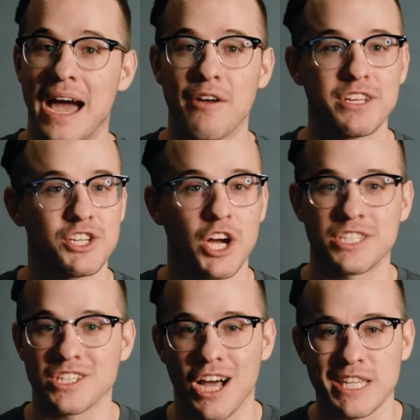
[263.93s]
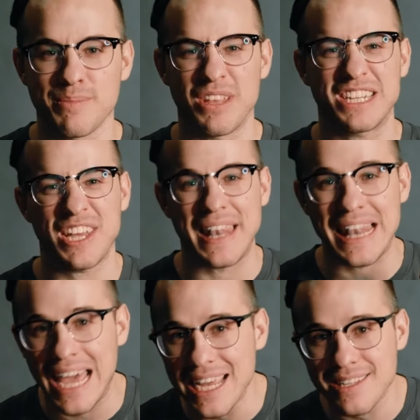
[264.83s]
found in John's gospel that shed
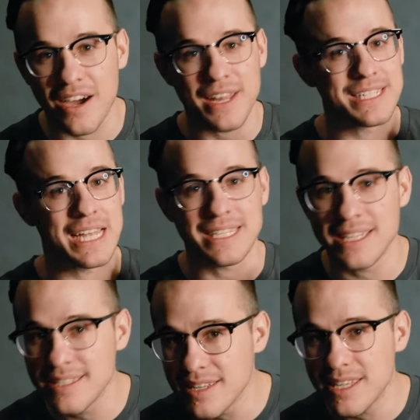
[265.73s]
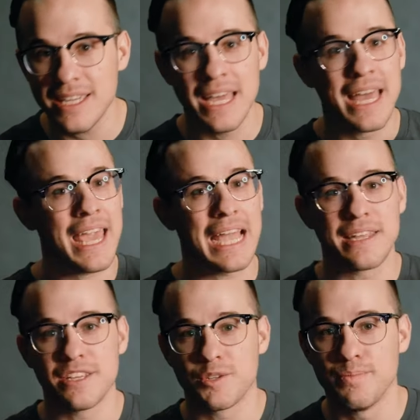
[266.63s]
light on his identity
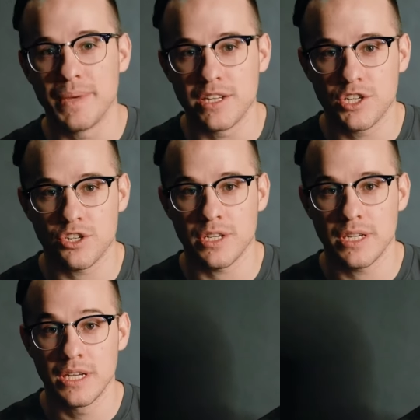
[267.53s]
and his ministry.